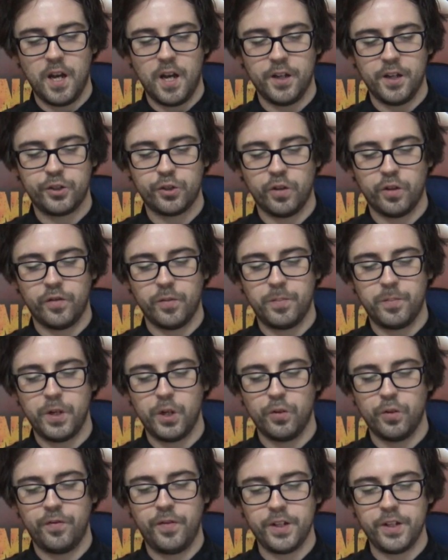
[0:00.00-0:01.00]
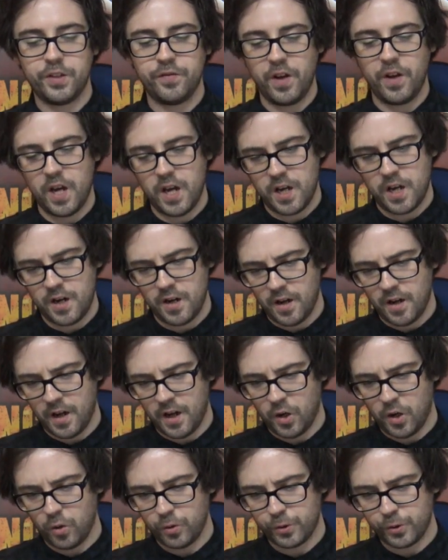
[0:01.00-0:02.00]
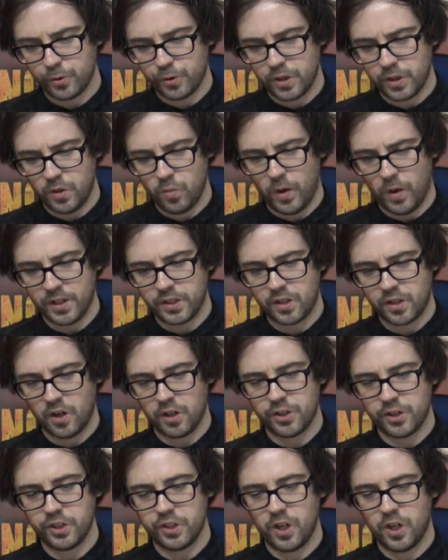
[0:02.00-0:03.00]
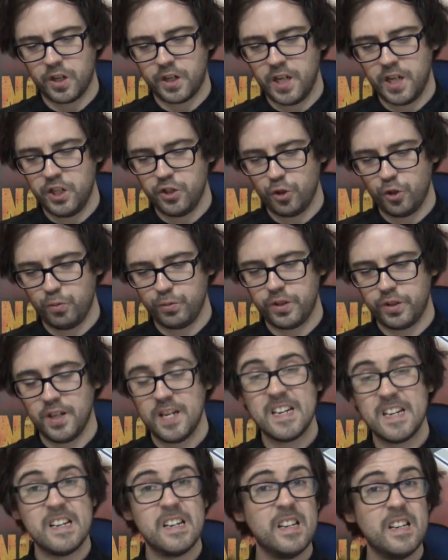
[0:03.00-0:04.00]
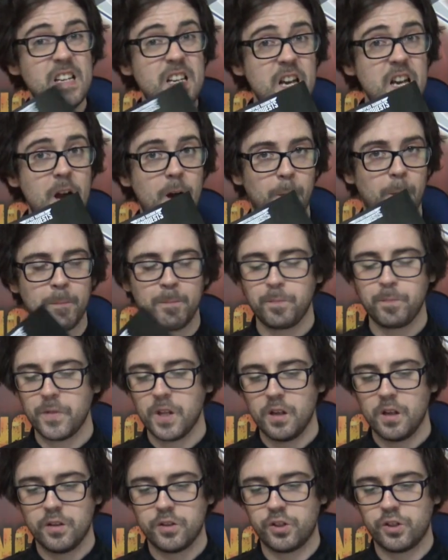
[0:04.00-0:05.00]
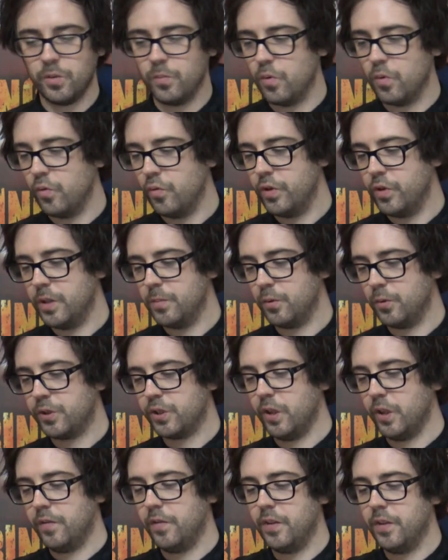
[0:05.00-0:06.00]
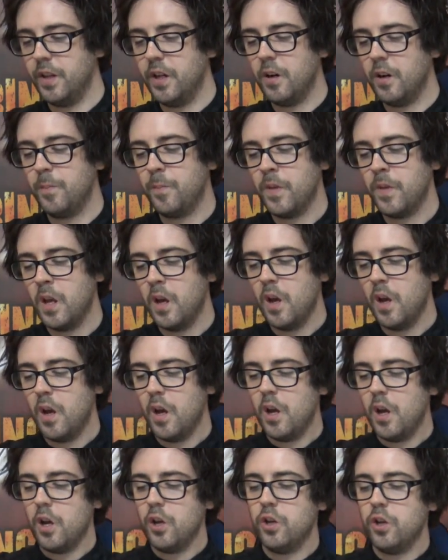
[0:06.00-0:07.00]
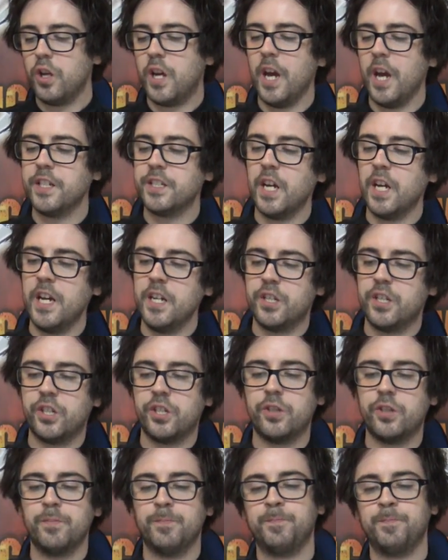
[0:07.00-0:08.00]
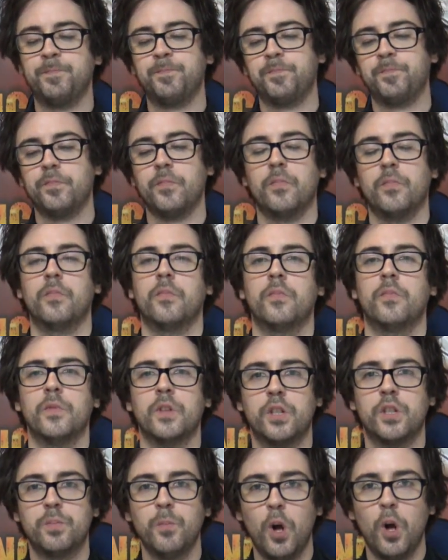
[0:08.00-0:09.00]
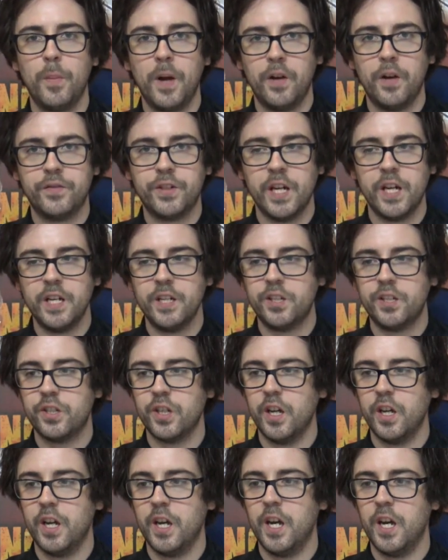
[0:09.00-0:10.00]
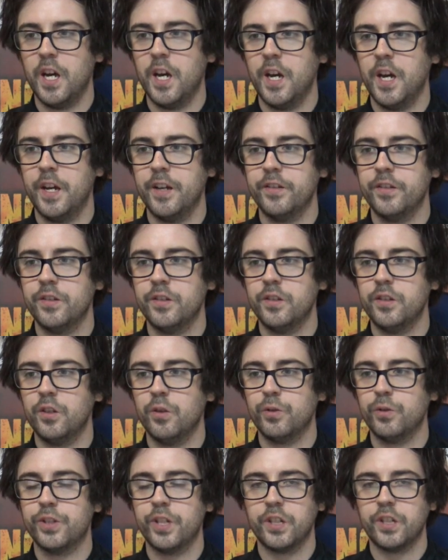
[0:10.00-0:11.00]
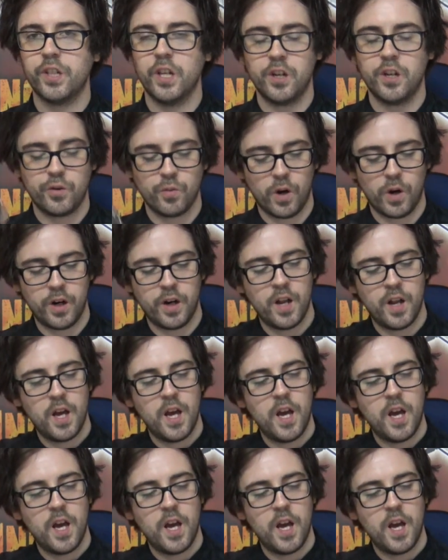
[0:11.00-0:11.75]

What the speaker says: sort of Imperial Fist fan, and I also see White Scars and Dark Angels. Yeah, some readable stuff in there. You get dice, small amount of dice. You know, 6-sided one.